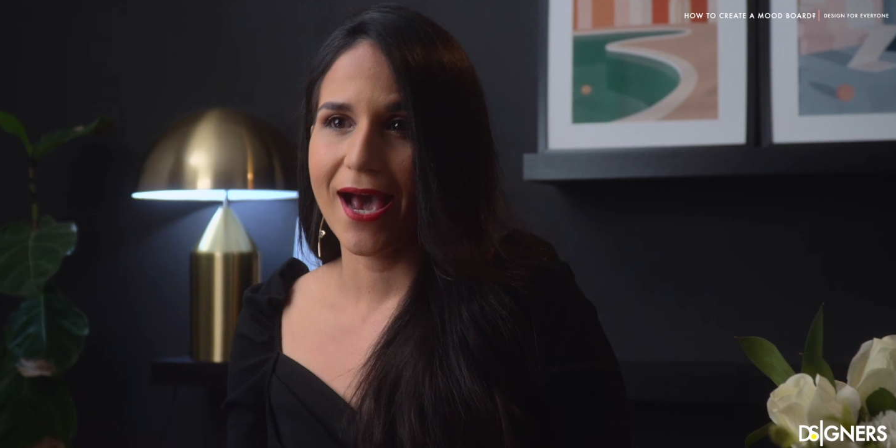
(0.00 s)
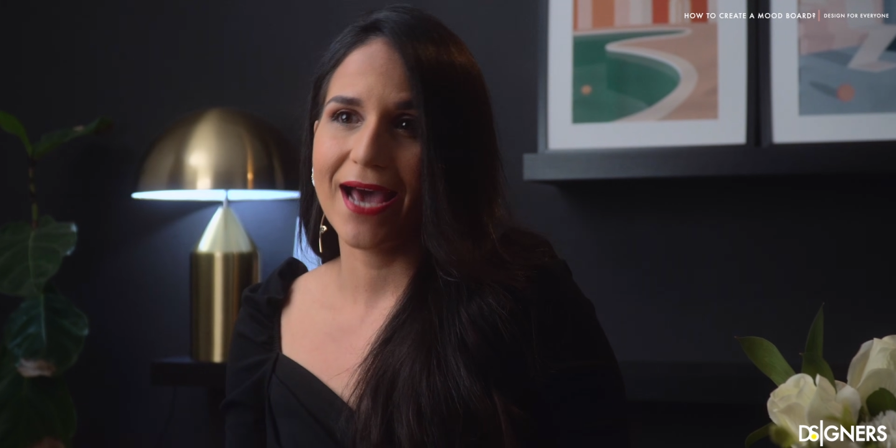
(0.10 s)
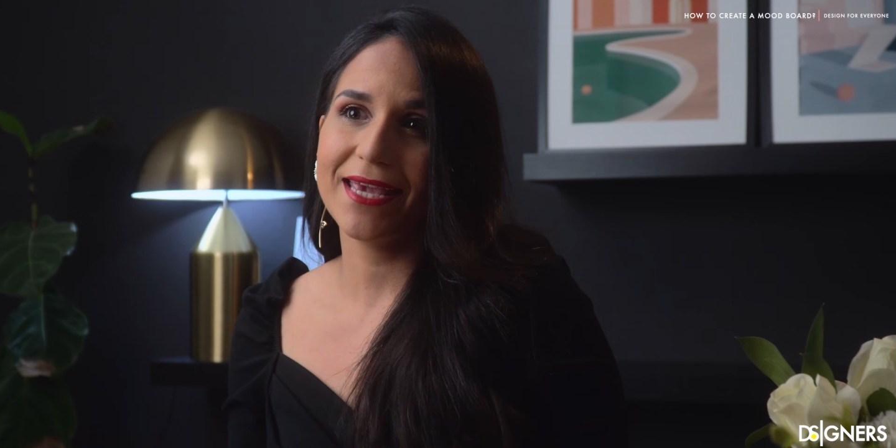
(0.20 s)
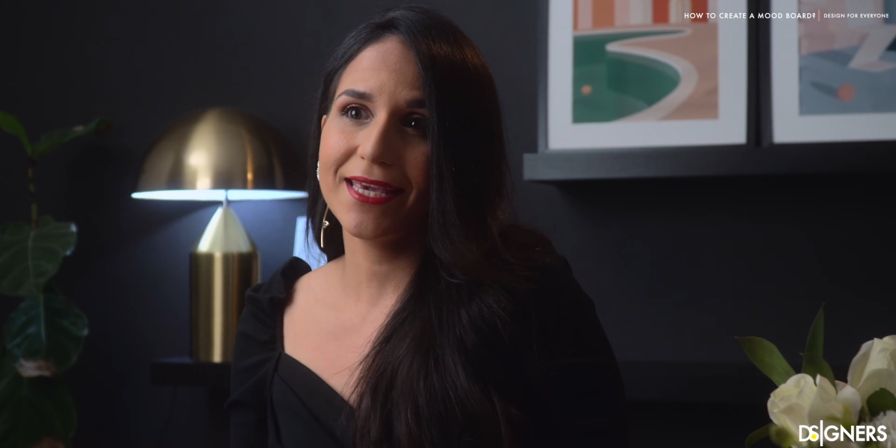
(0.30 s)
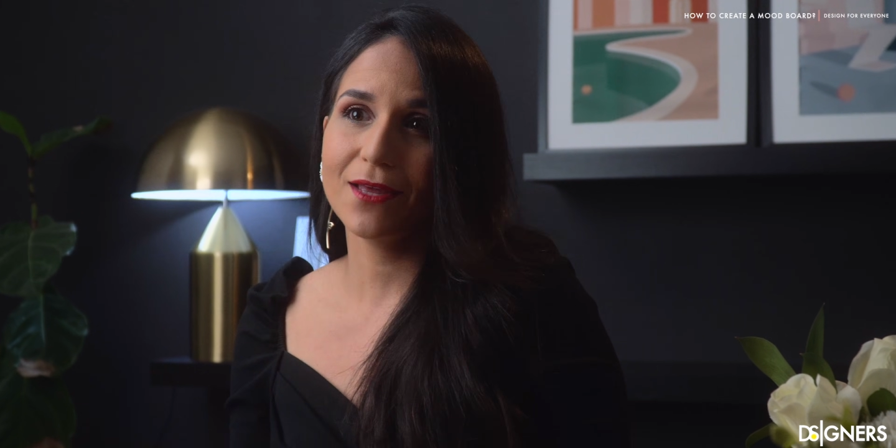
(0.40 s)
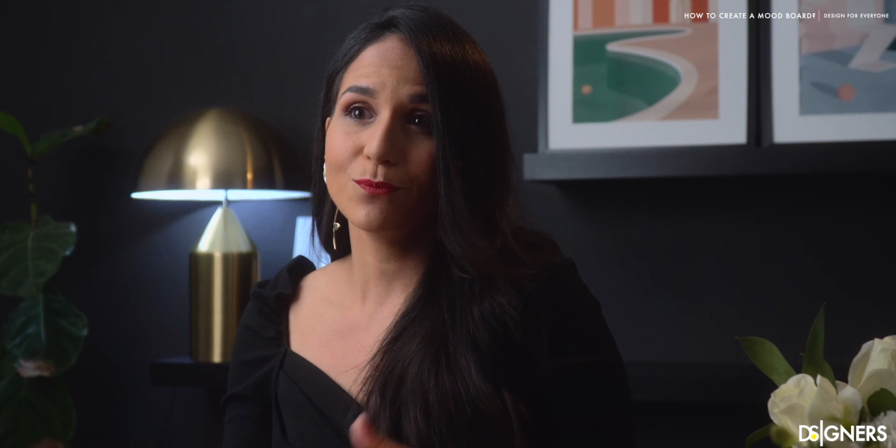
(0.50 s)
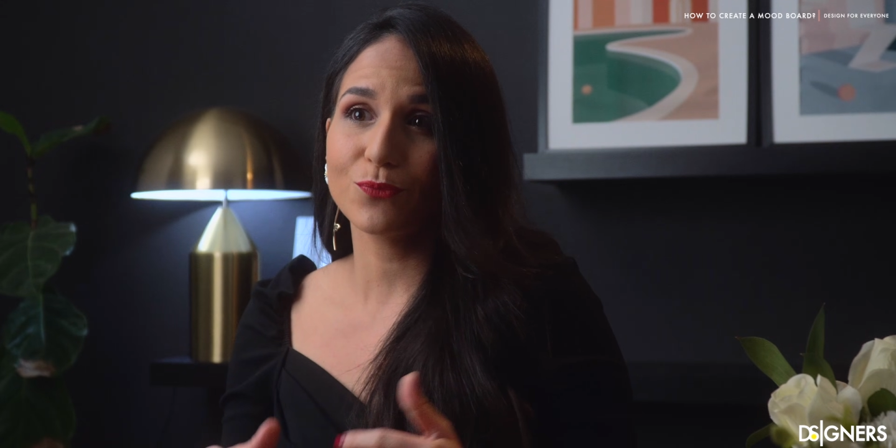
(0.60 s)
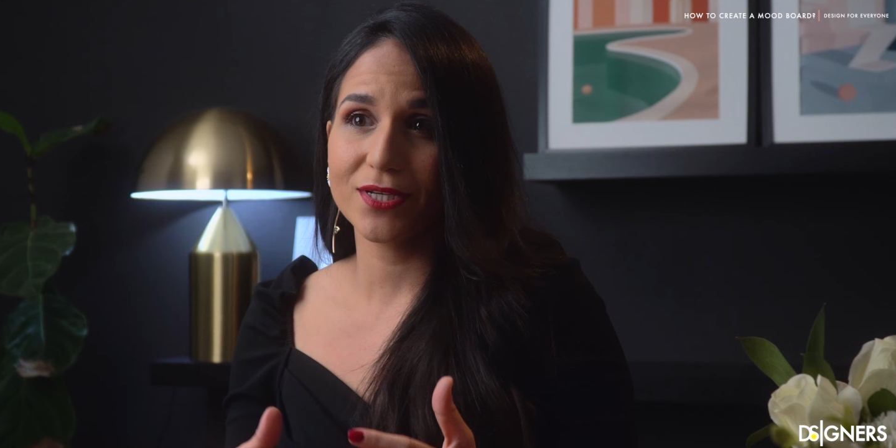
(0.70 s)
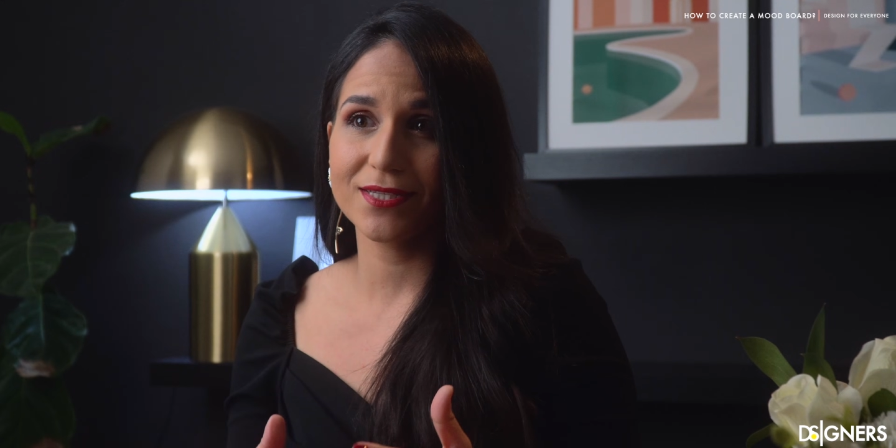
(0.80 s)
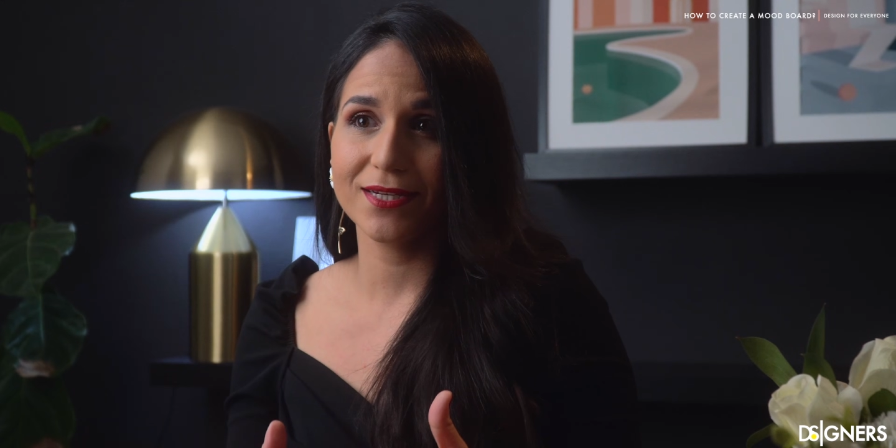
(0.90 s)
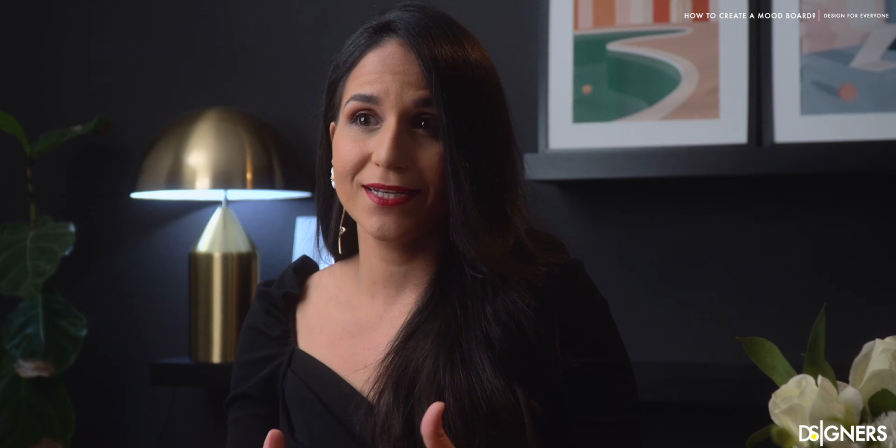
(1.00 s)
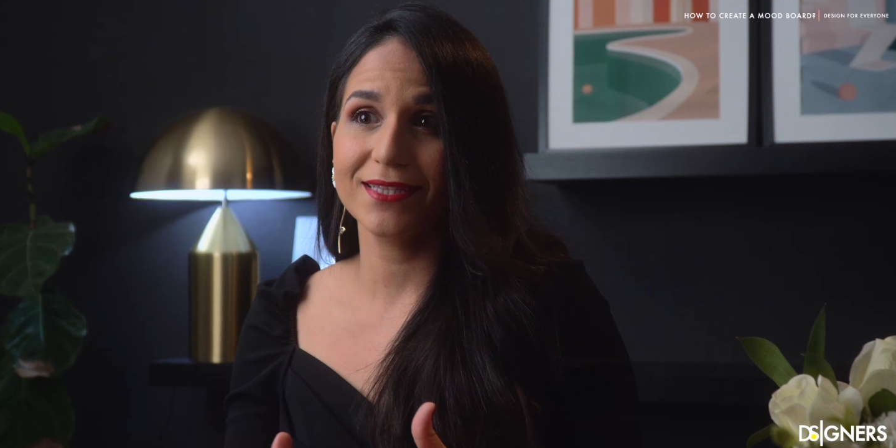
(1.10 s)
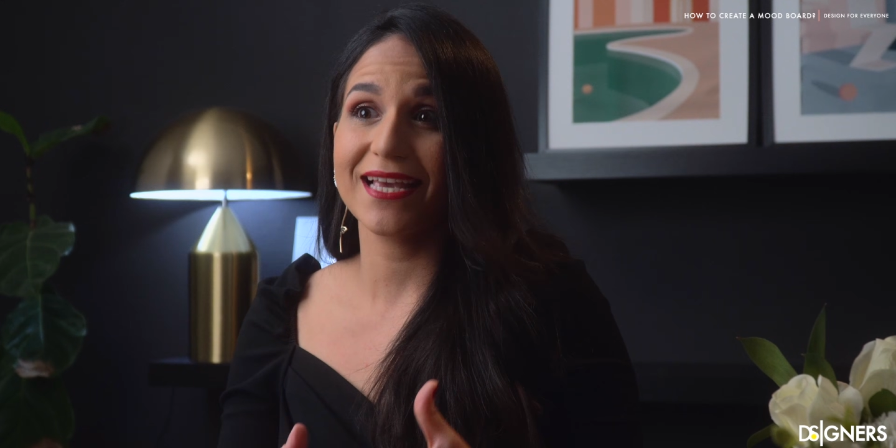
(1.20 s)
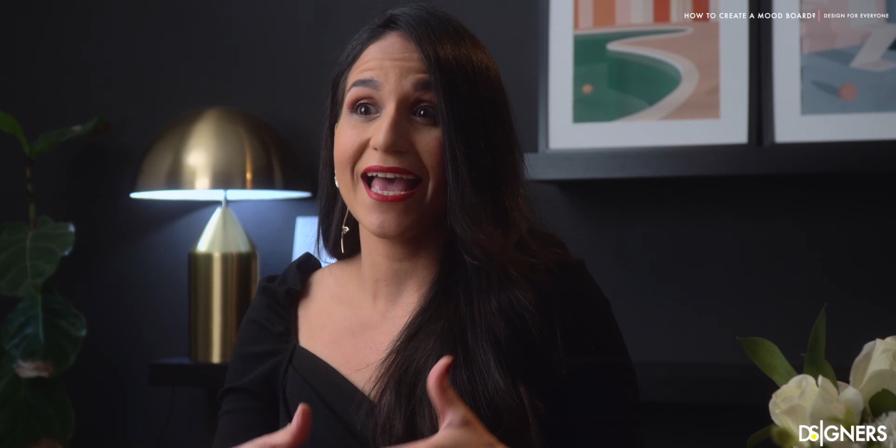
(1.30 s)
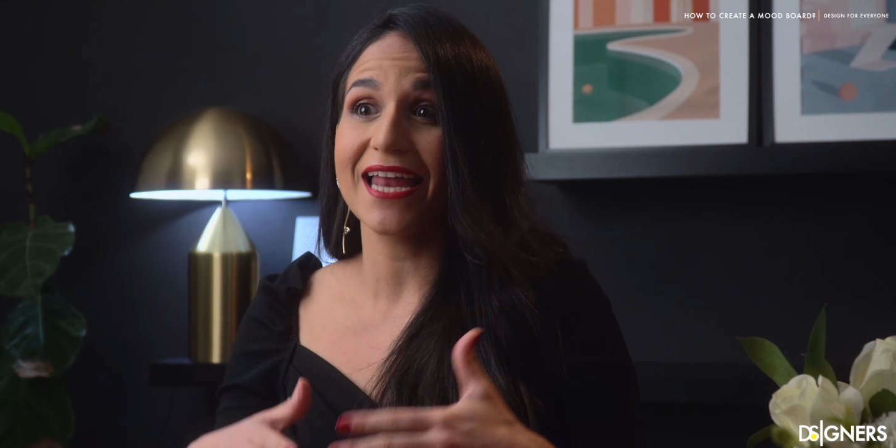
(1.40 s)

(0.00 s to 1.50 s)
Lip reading: and I can present it